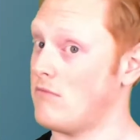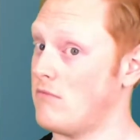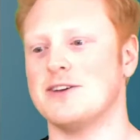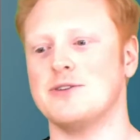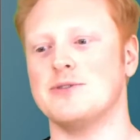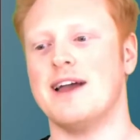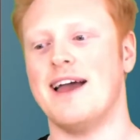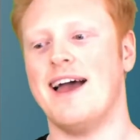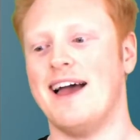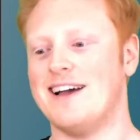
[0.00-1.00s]
So
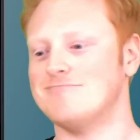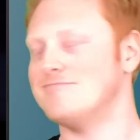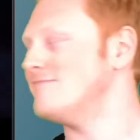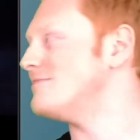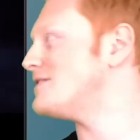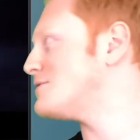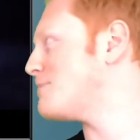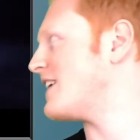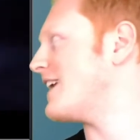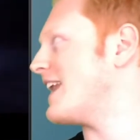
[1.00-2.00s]

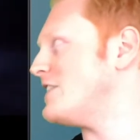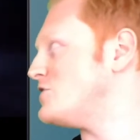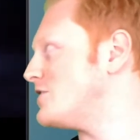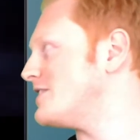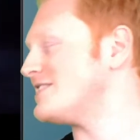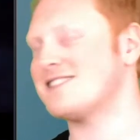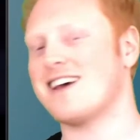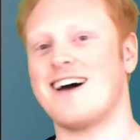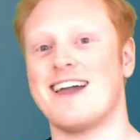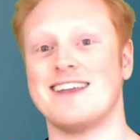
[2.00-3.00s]
speculation
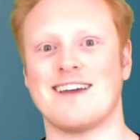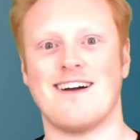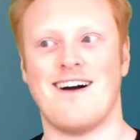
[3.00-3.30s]
aside,